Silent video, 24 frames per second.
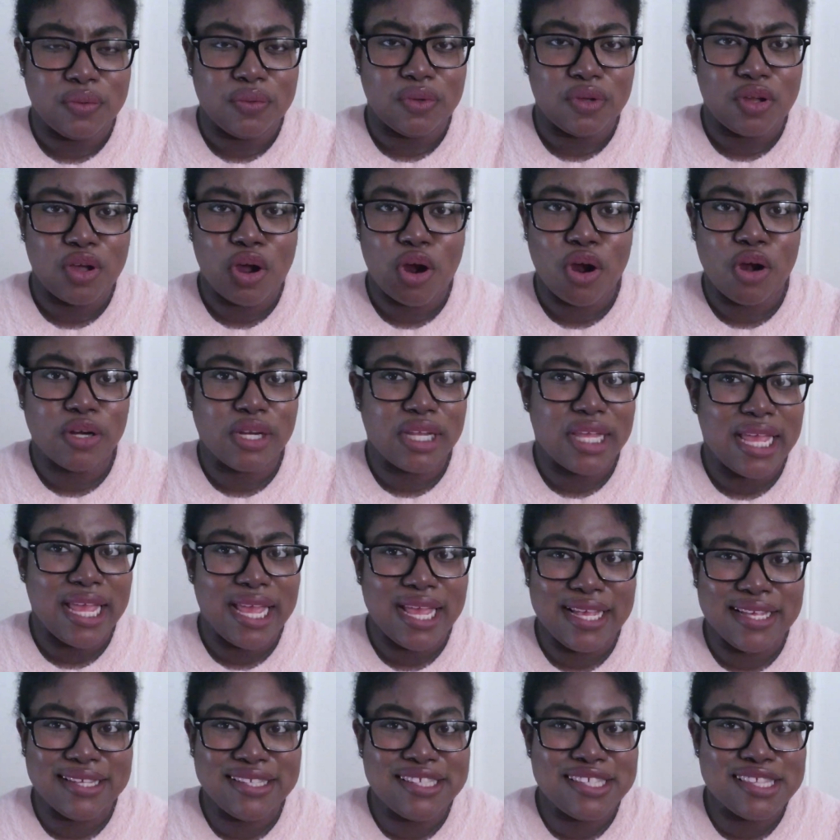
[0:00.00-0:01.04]
card
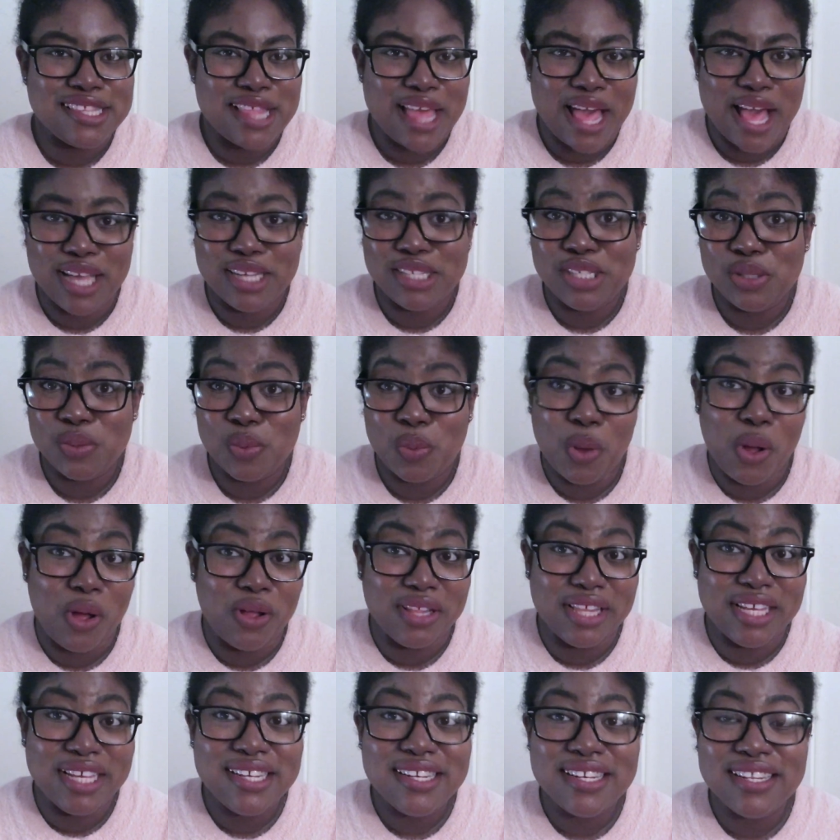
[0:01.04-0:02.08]
case slash
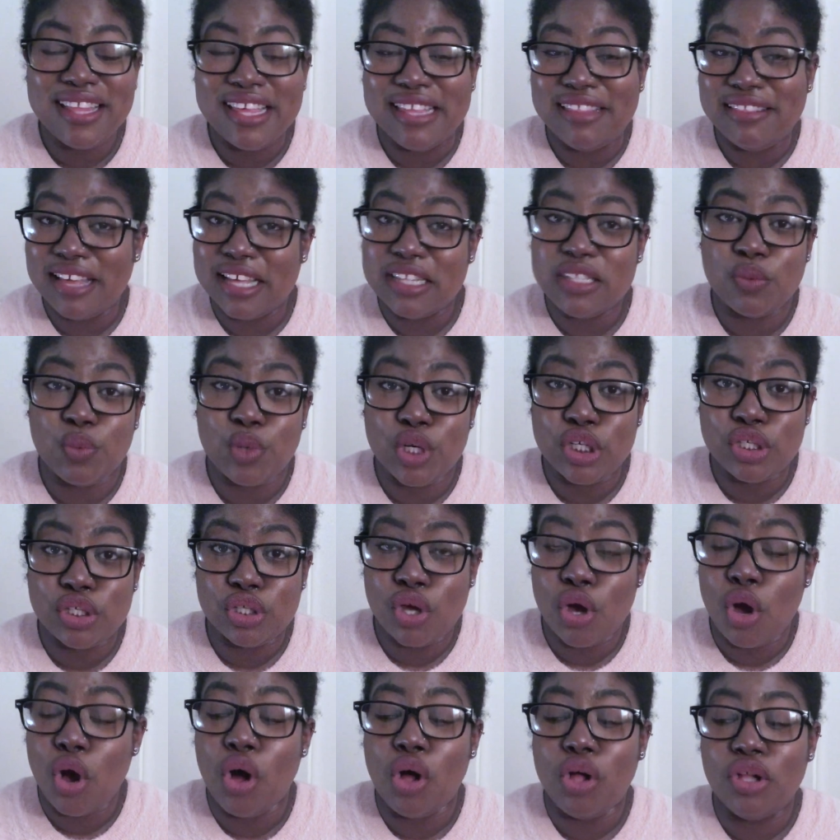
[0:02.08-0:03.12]
wallet. Like, that's what it's
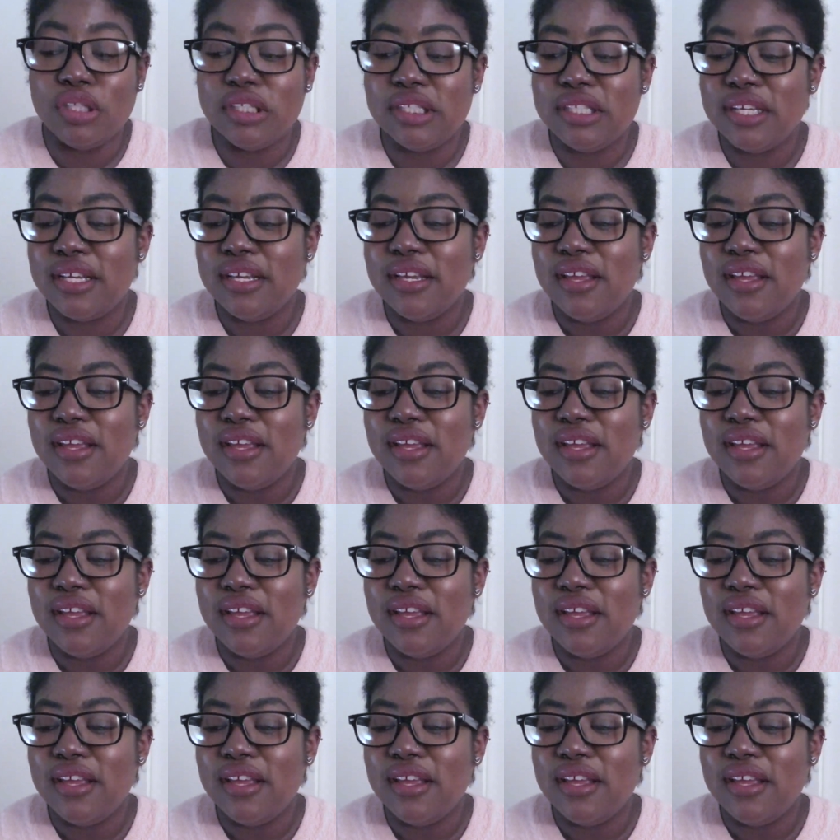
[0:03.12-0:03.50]
called